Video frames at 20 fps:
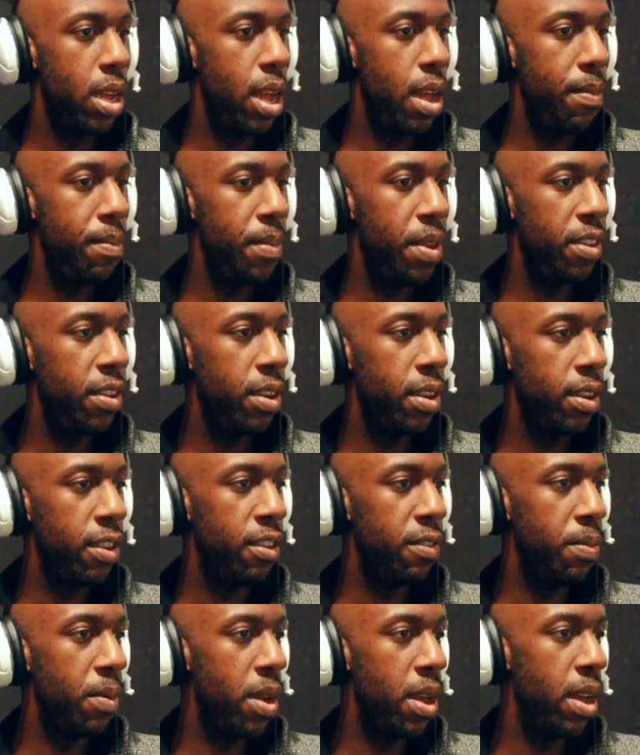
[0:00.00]
I'm missing a
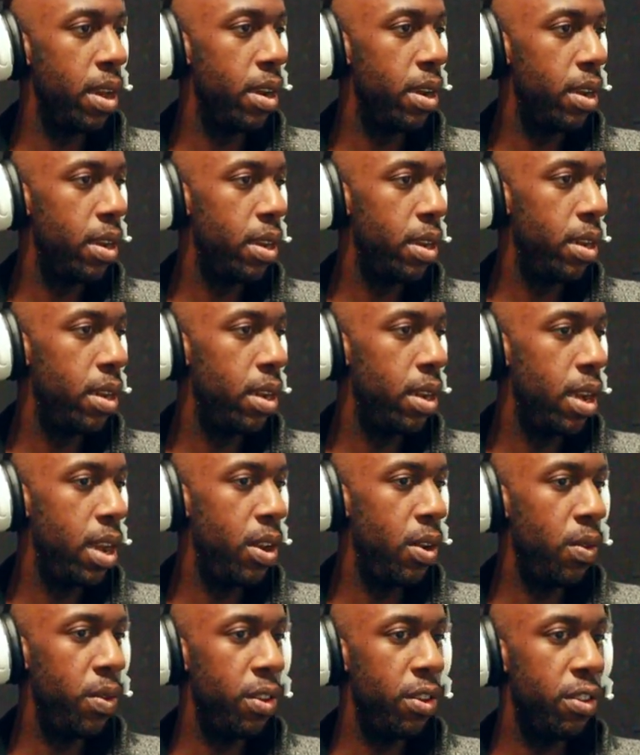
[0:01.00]
spot. I
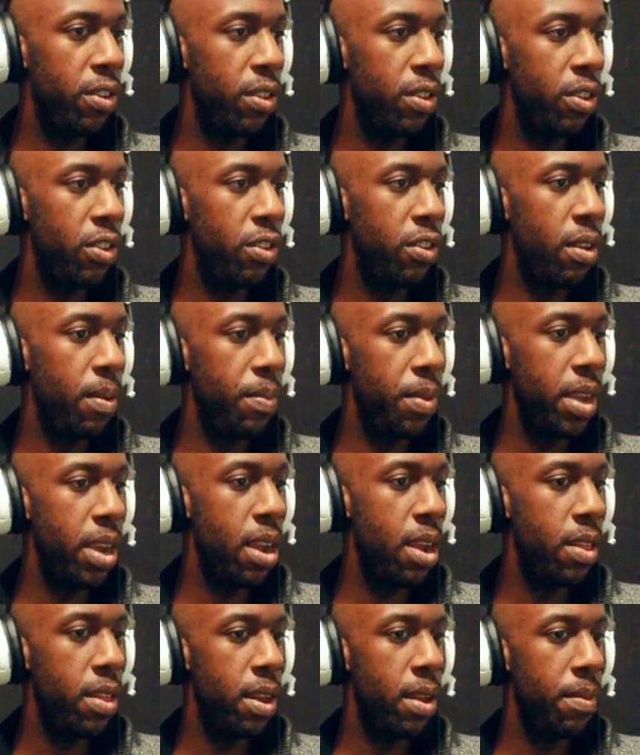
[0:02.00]
know there's, there's something
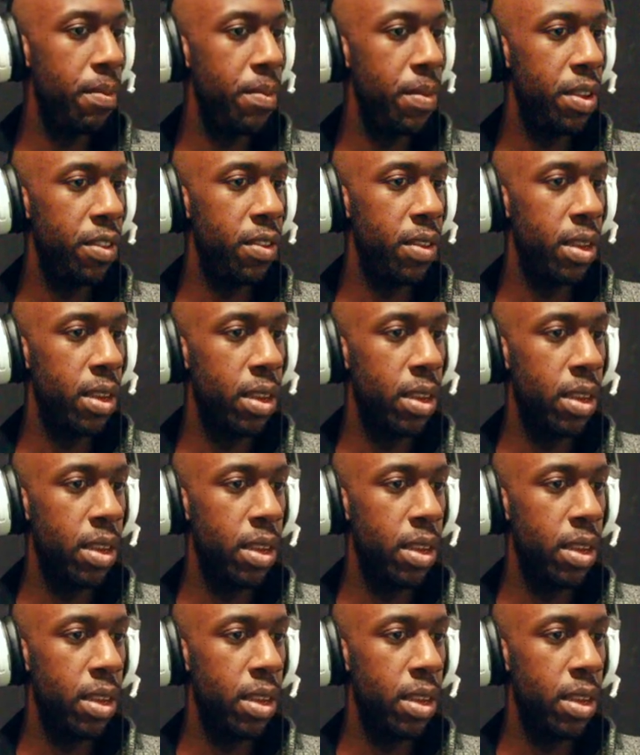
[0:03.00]
here that I'm missing.